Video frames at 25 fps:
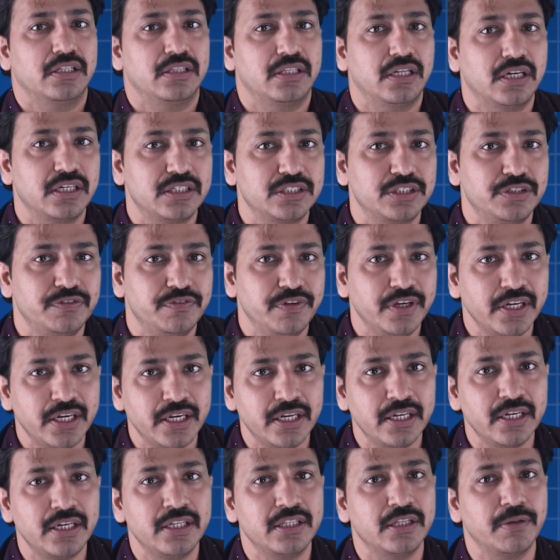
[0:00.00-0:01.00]
That's
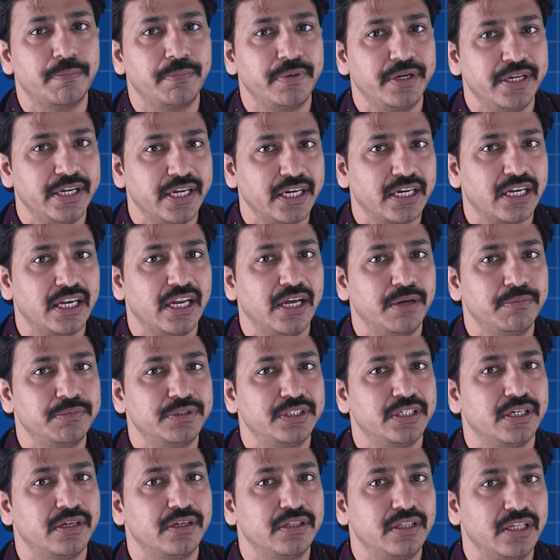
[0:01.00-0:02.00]
where in the
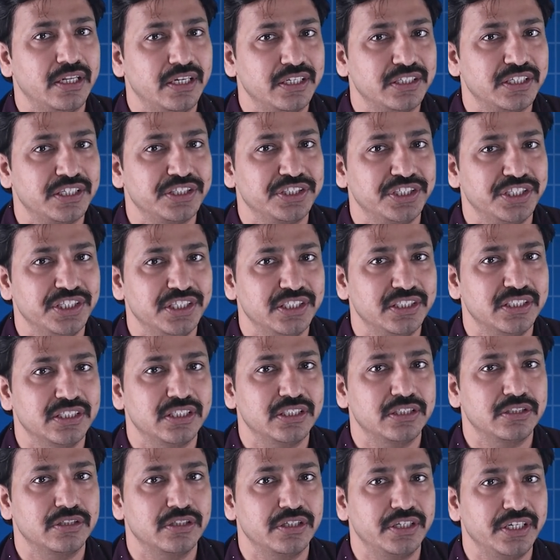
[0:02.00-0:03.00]
preeclampsia there is a
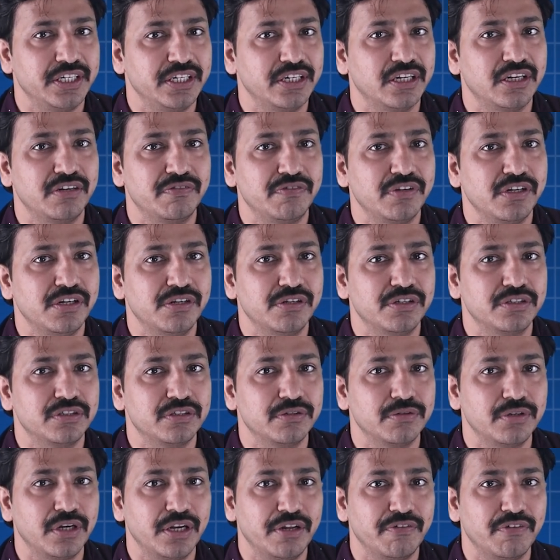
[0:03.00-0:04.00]
seizures, renal failures,
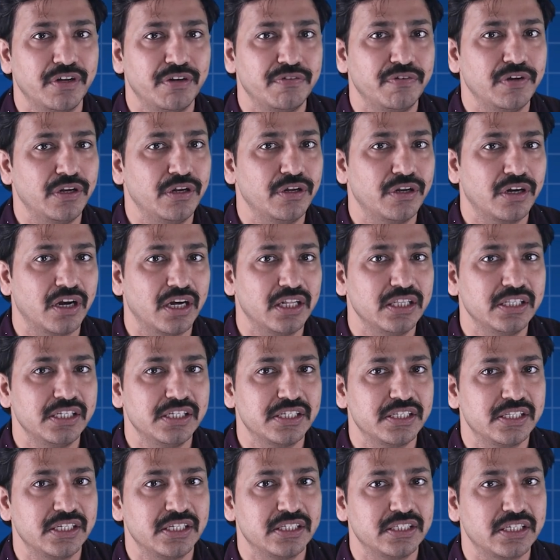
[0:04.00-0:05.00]
or liver failure. All
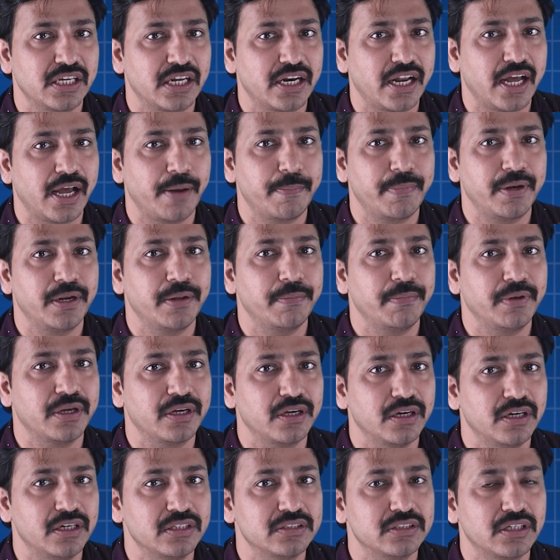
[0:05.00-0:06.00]
these things are happening
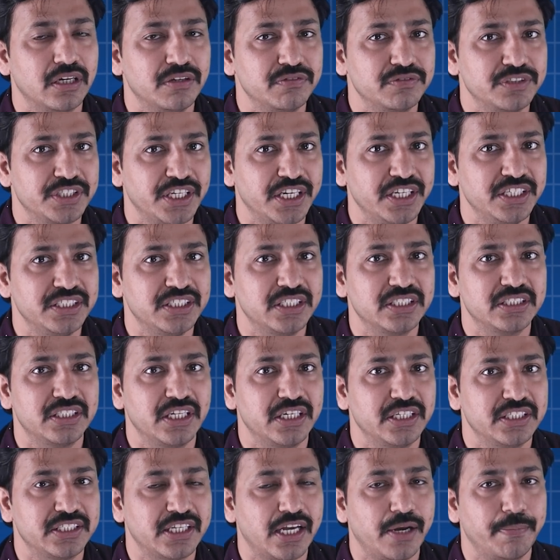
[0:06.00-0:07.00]
because of changes
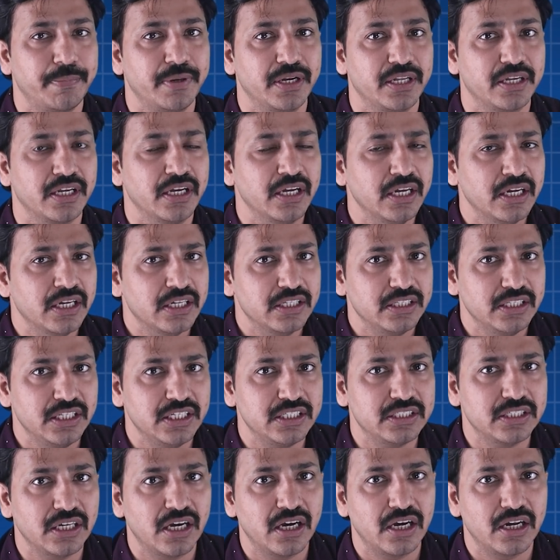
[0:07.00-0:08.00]
that is happening.
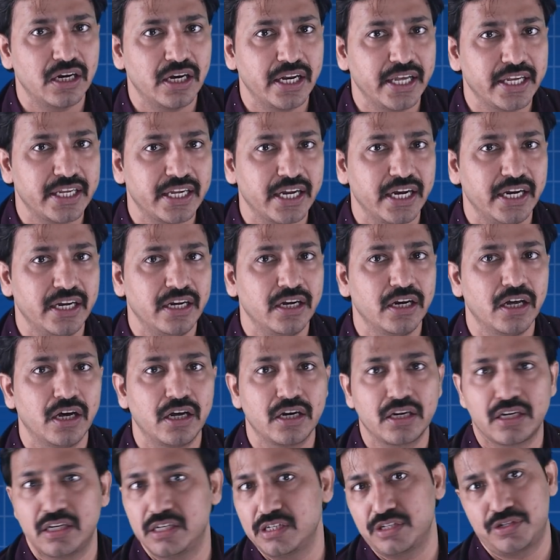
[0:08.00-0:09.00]
These are like end
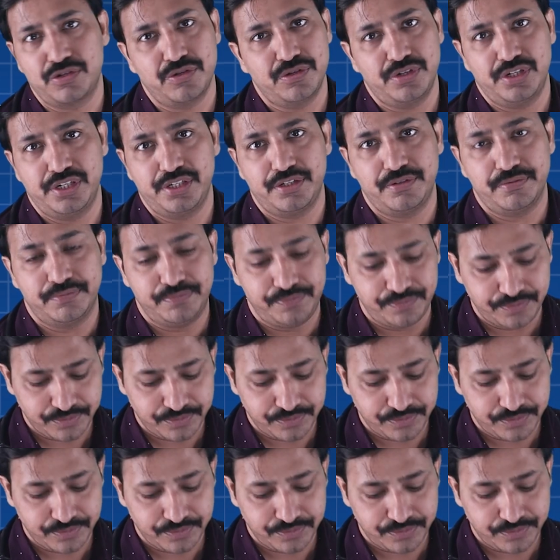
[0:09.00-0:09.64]
organs only.